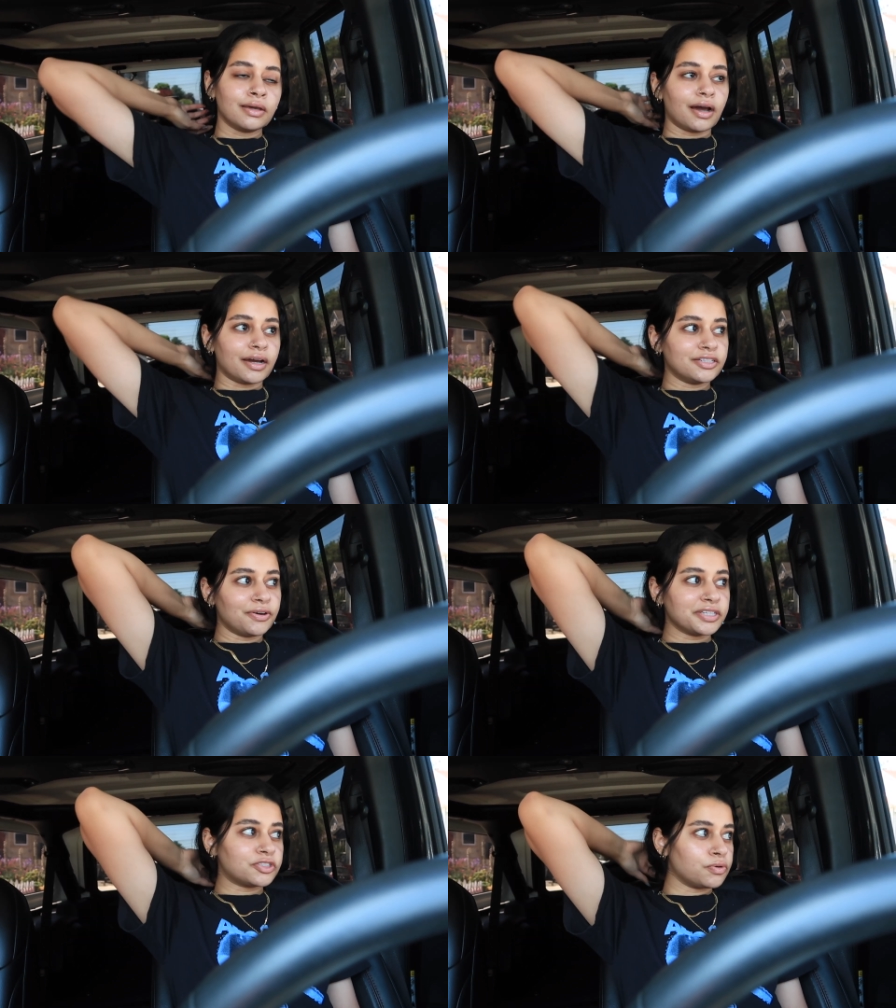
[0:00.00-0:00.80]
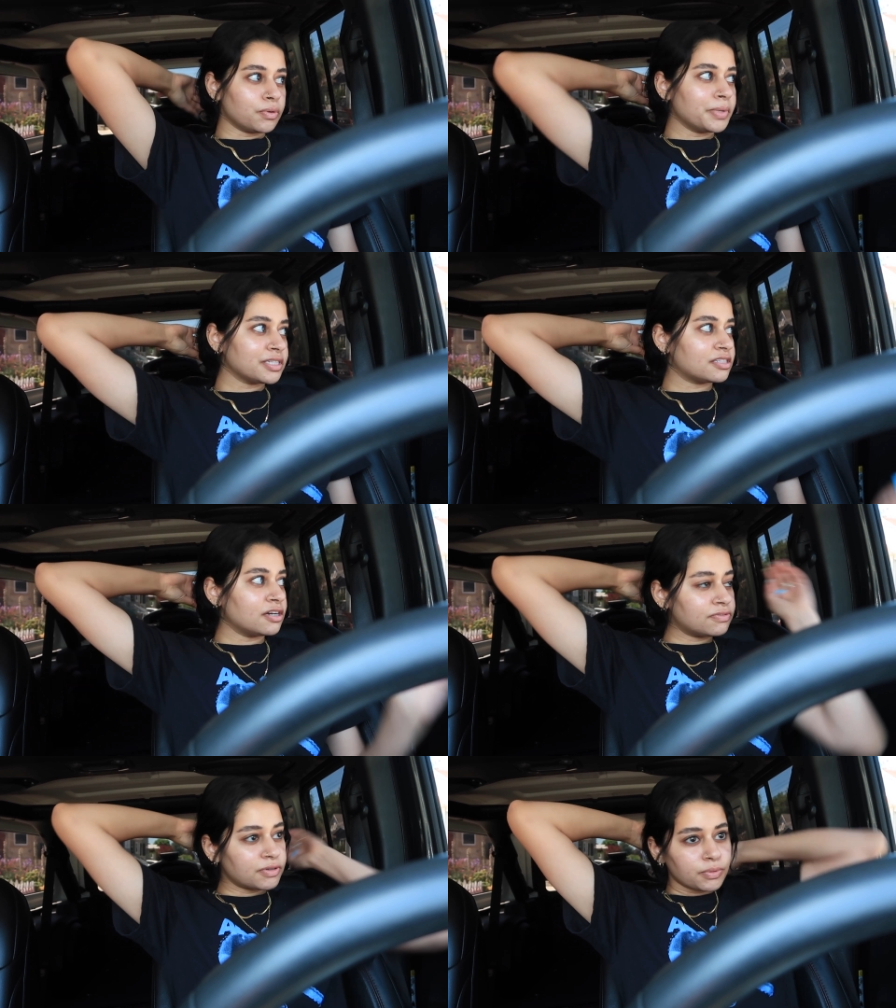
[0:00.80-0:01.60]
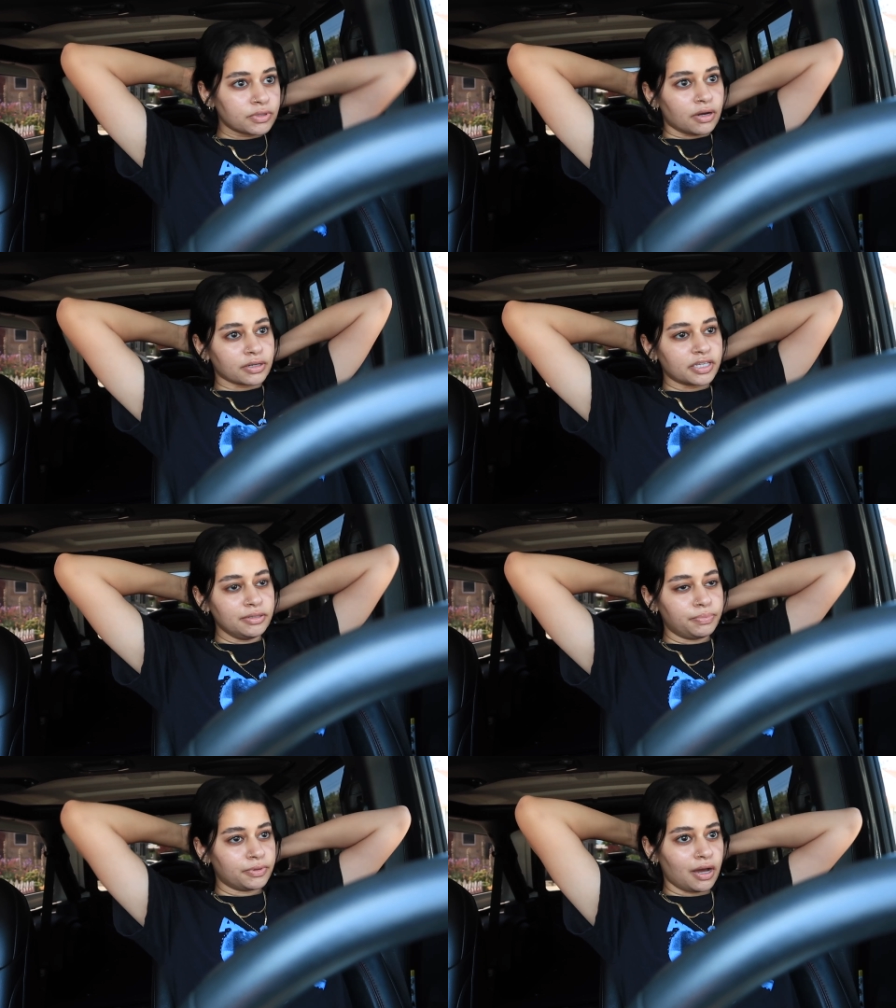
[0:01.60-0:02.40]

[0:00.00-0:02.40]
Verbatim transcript: I know I told myself I would not keep